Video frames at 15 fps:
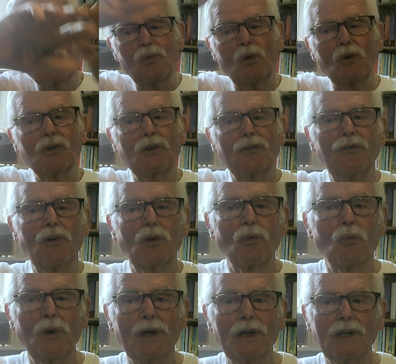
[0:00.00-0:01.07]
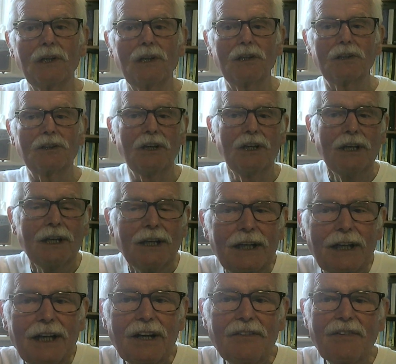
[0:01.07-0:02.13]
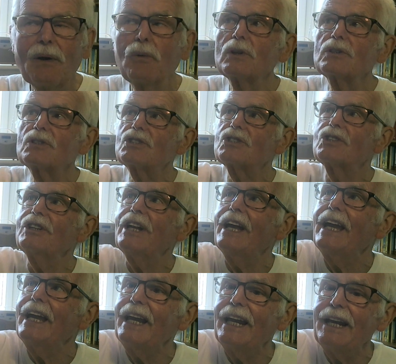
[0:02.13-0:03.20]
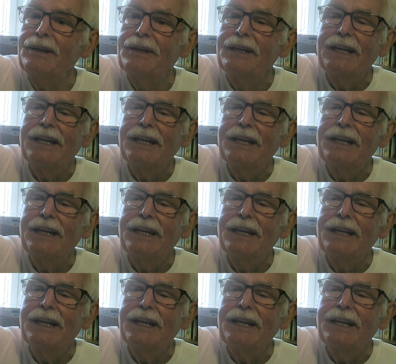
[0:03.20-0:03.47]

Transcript: wonderful world of ours today.